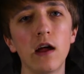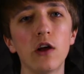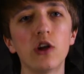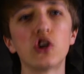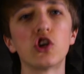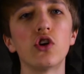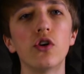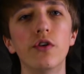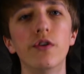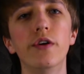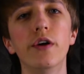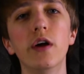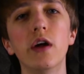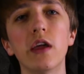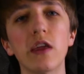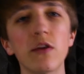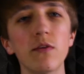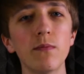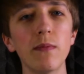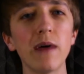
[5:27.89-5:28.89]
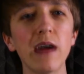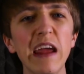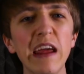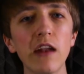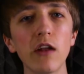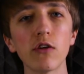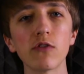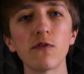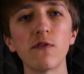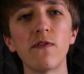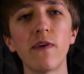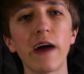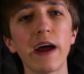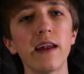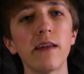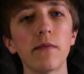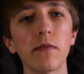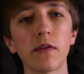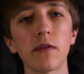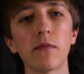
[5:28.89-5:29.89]
Sure, you may not
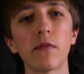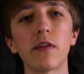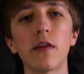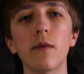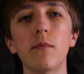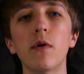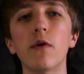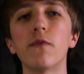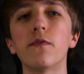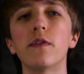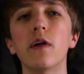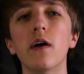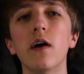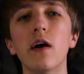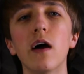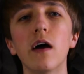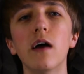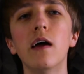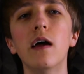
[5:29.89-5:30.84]
find some of the